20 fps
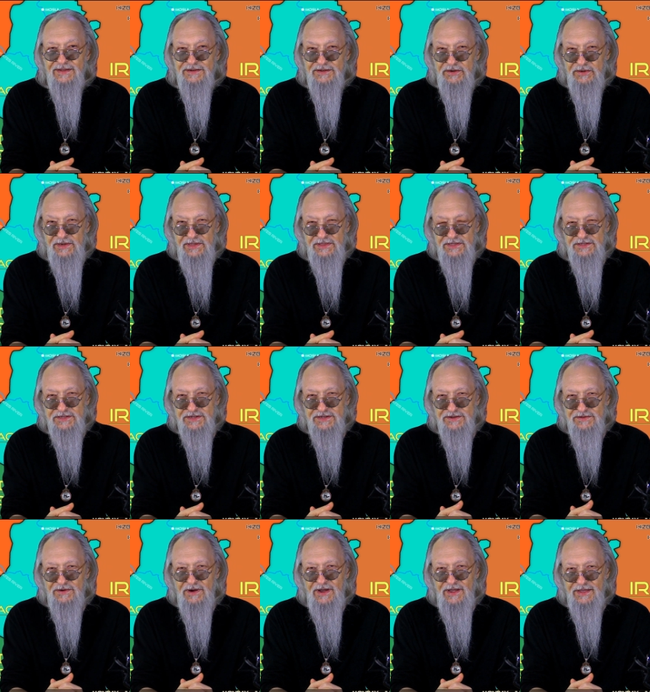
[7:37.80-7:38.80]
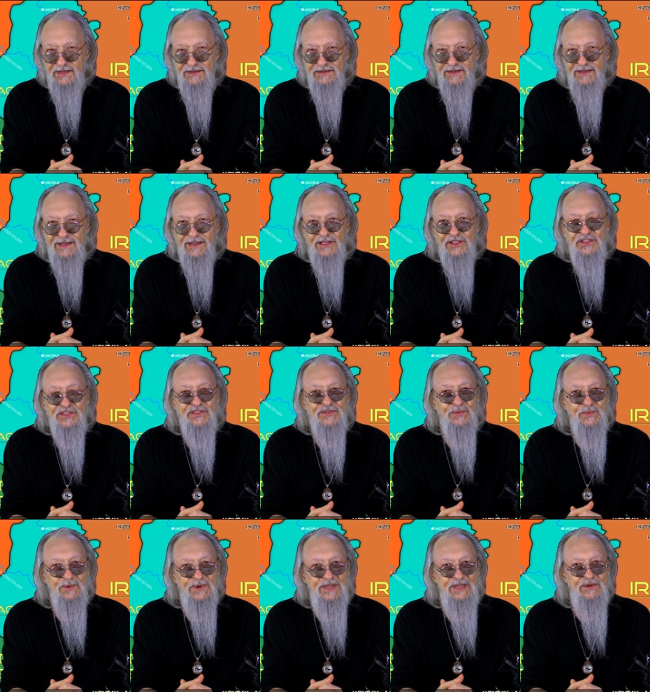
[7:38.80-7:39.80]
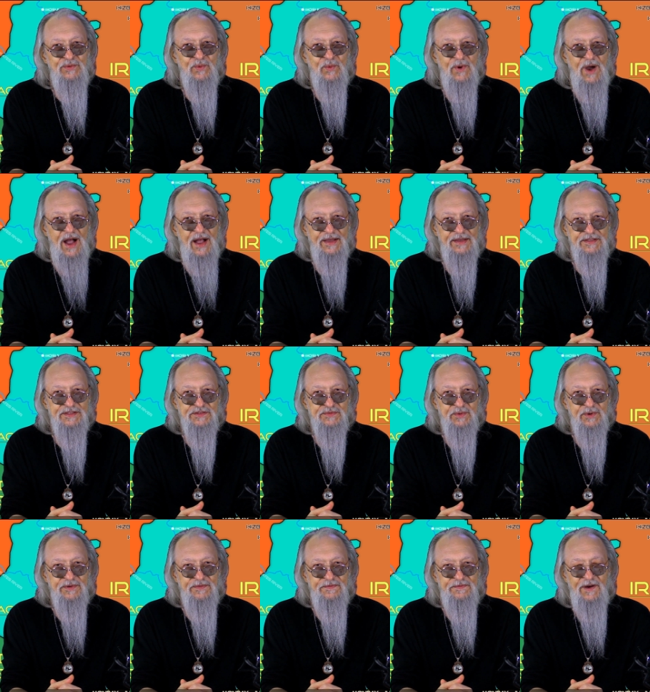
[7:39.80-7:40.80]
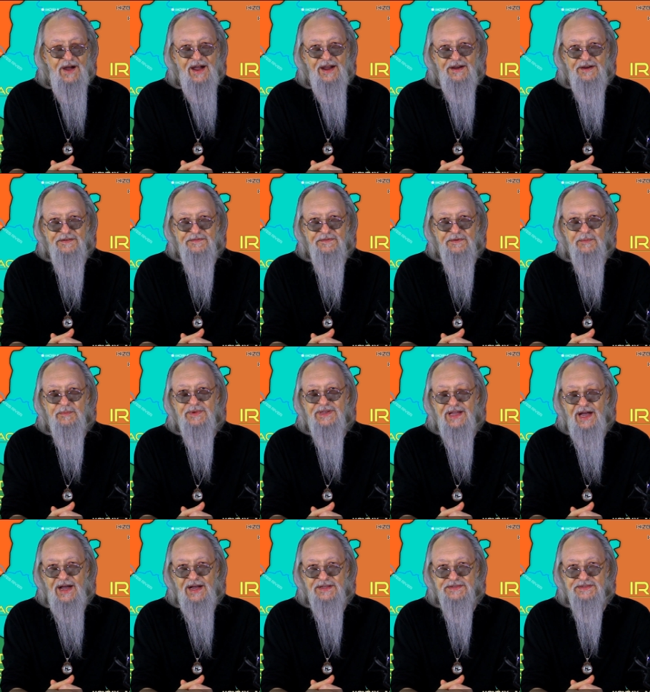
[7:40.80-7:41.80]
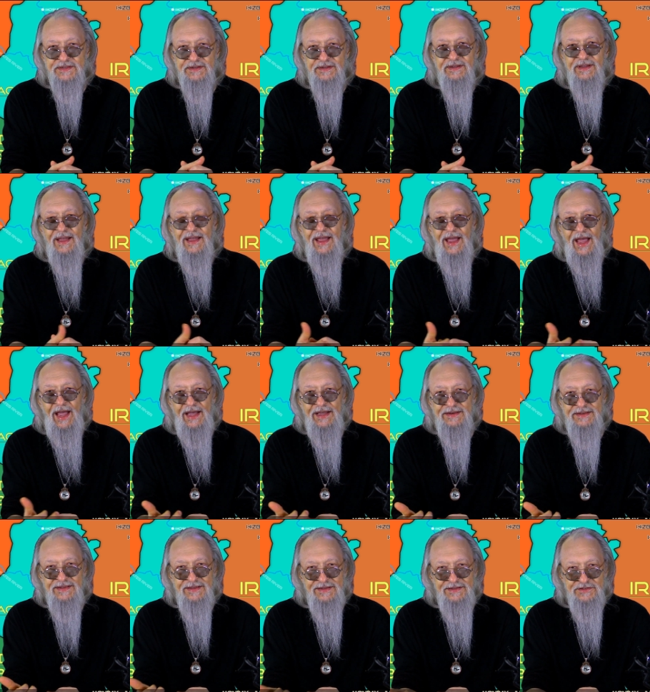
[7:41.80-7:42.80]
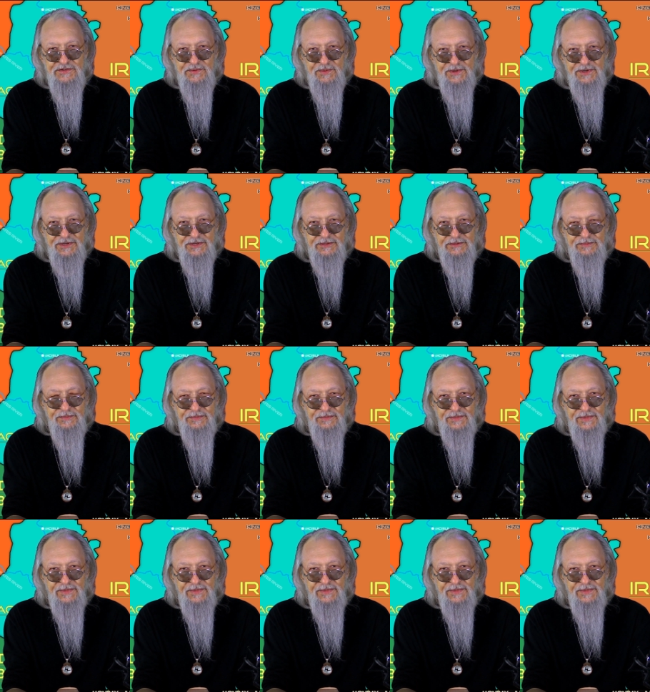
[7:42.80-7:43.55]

During the strike, three rockets were fired from Gaza at Israel.